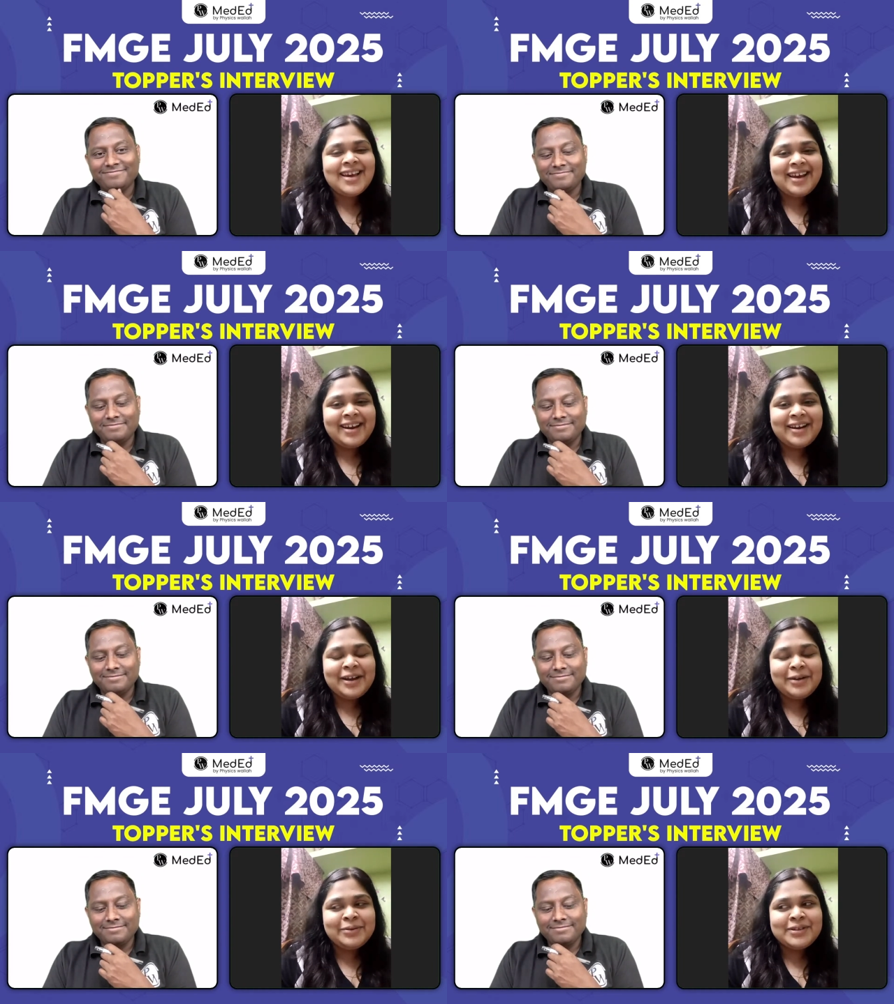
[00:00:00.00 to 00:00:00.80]
Speaker 1: And
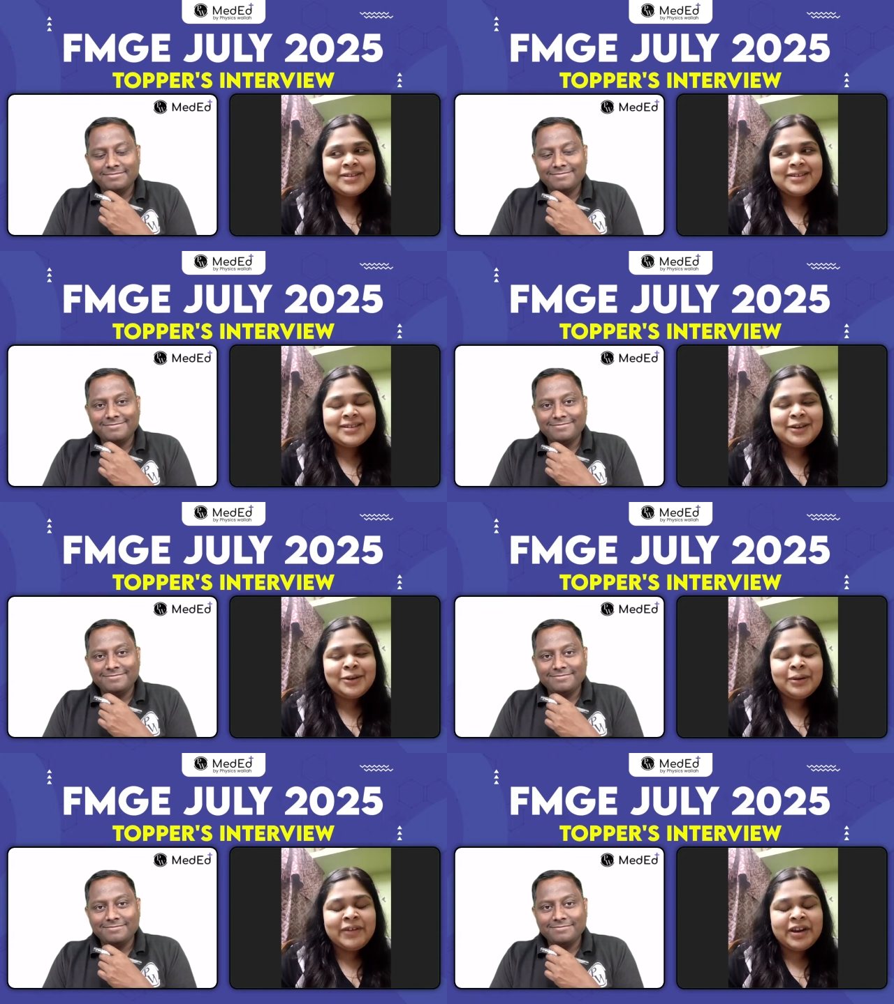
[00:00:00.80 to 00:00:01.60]
I was,
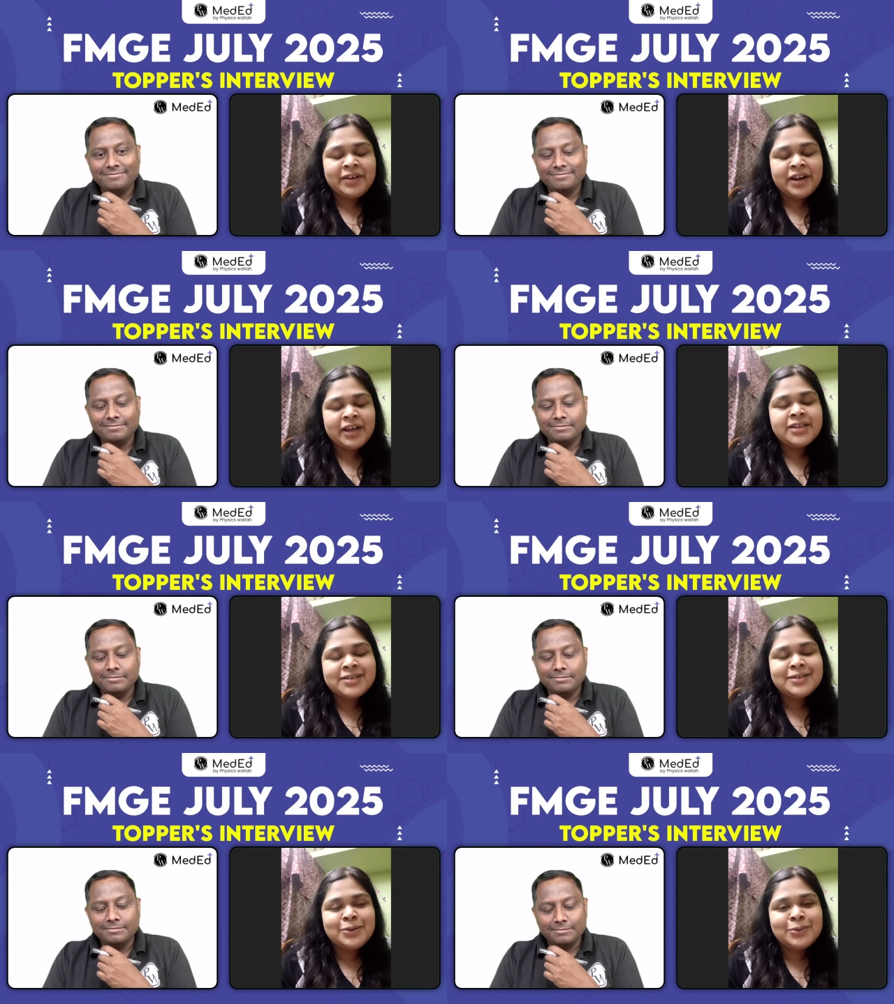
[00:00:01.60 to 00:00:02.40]
whenever I
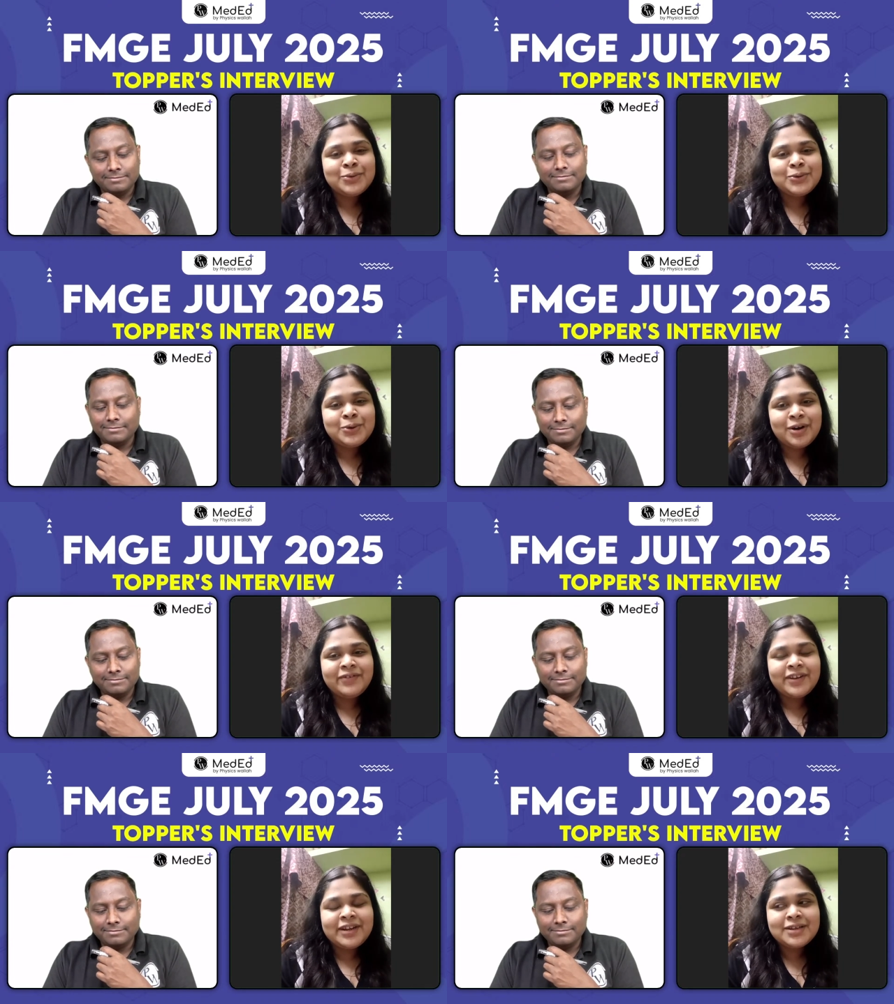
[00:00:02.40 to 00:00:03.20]
just lose
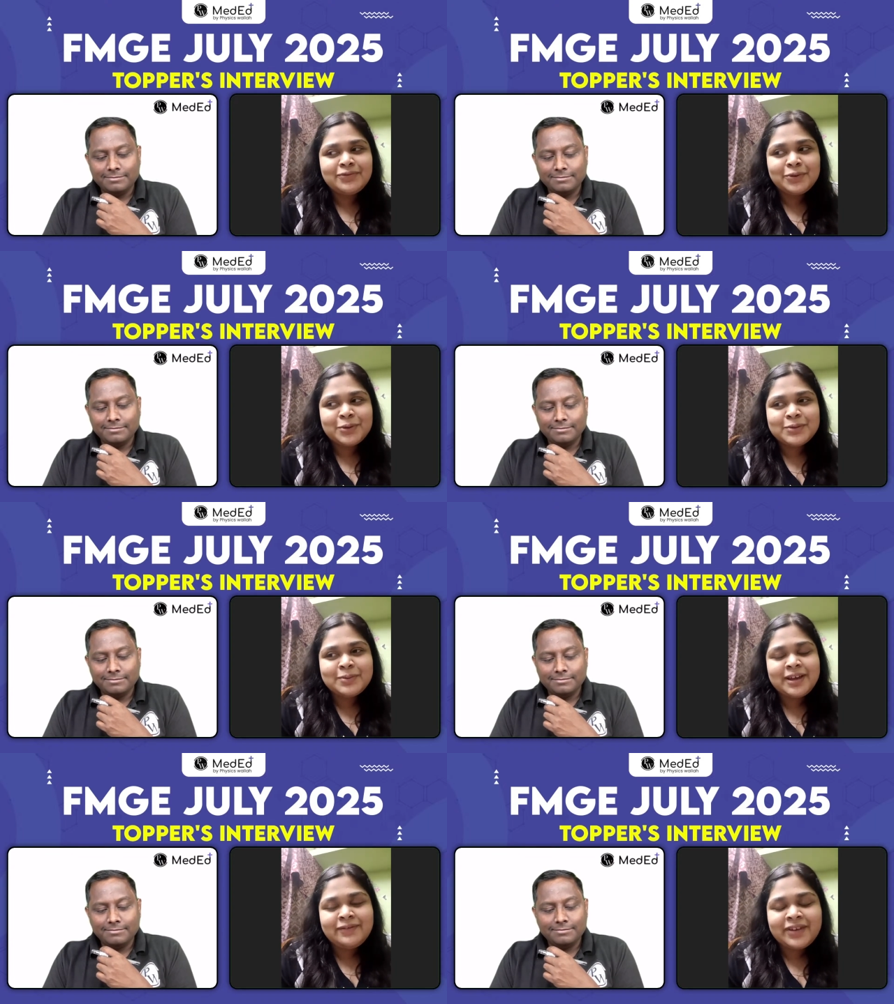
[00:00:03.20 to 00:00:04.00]
confidence, of course,
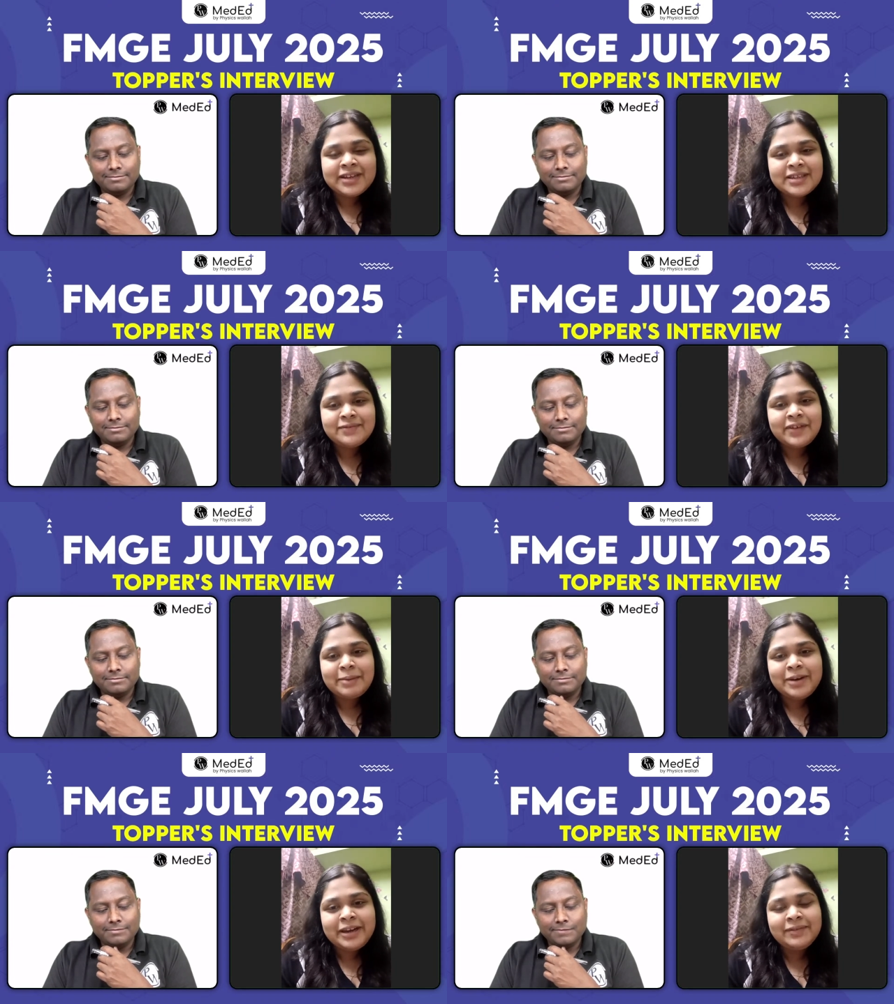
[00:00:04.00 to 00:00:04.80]
my friends and
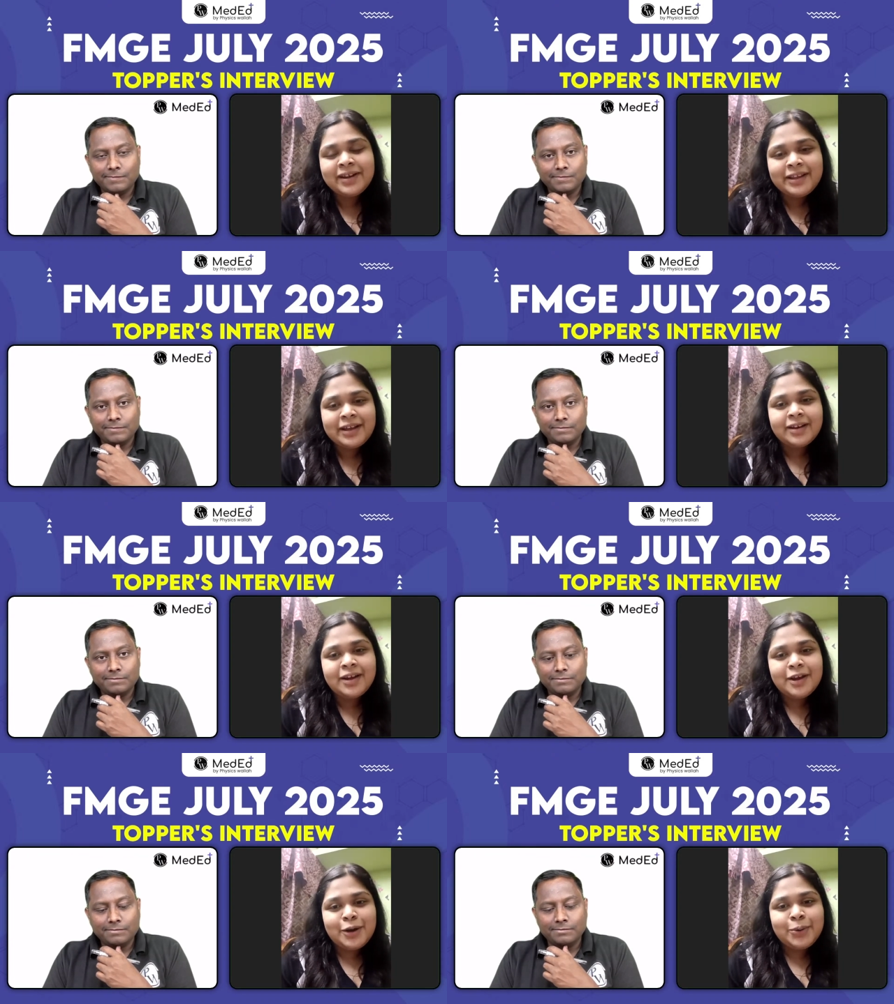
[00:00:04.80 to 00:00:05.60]
family were there
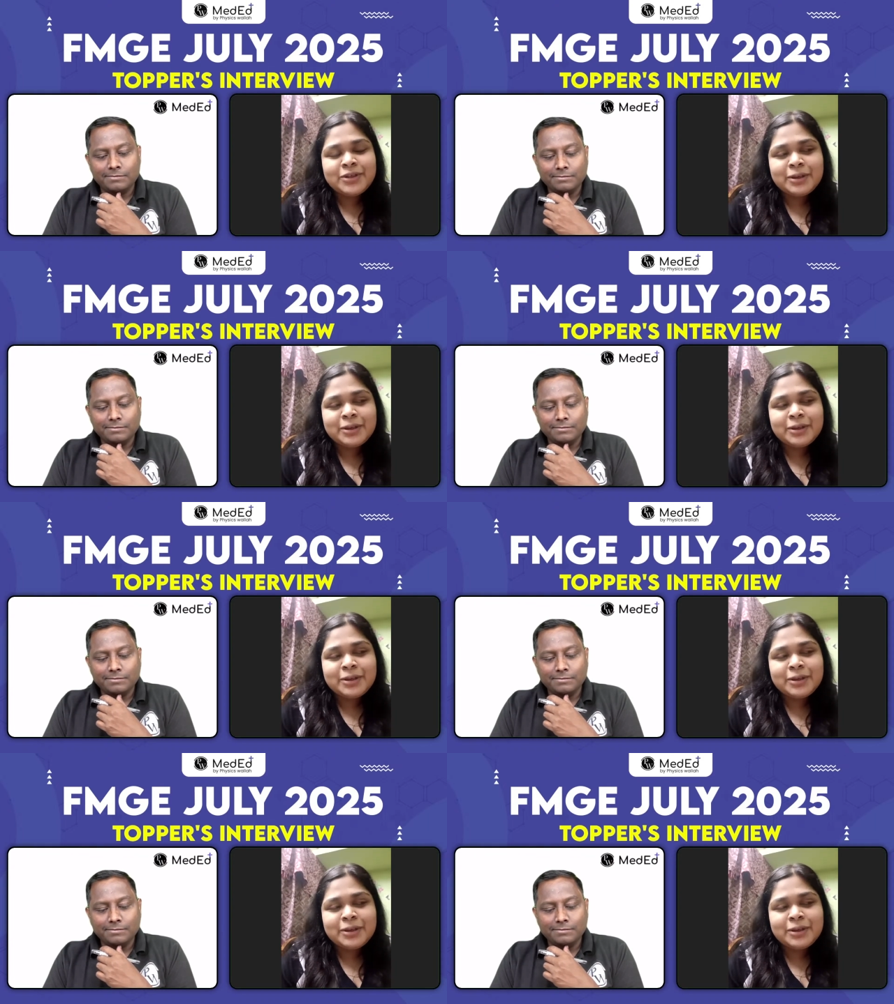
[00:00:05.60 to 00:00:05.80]
to mm.